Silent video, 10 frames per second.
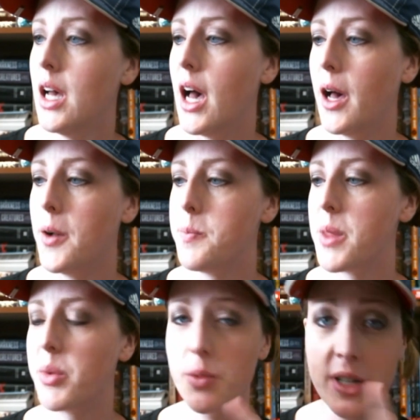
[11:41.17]

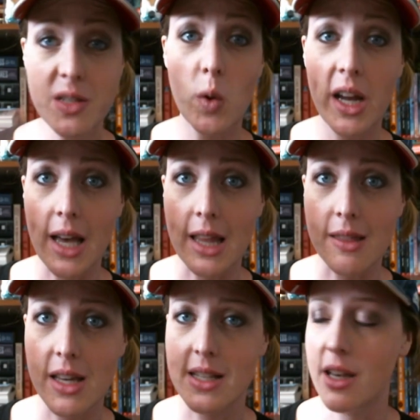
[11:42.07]
But the reason why I got
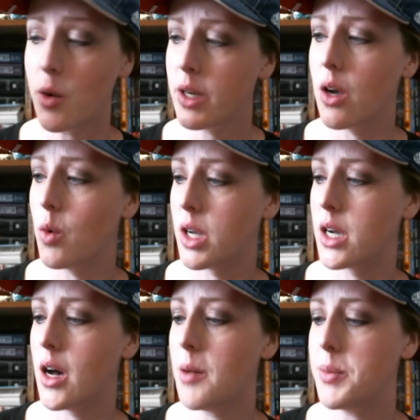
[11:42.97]
this, I already own a
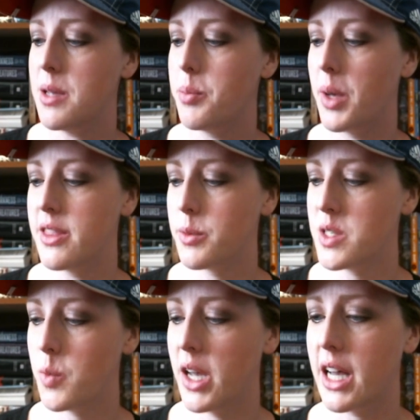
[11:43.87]
copy, but the
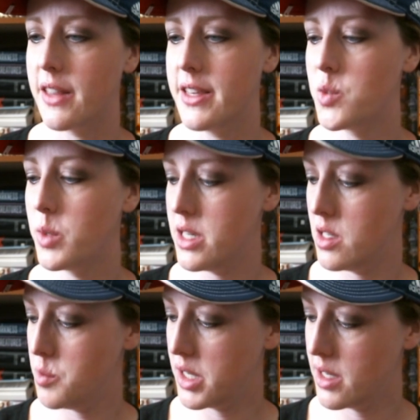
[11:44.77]
reason why I got this one
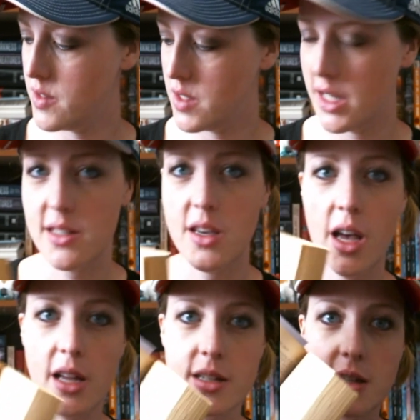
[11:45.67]
is because it's
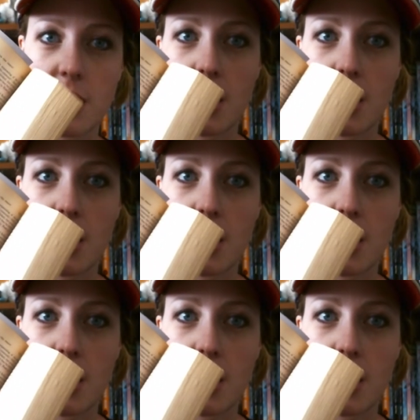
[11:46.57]
got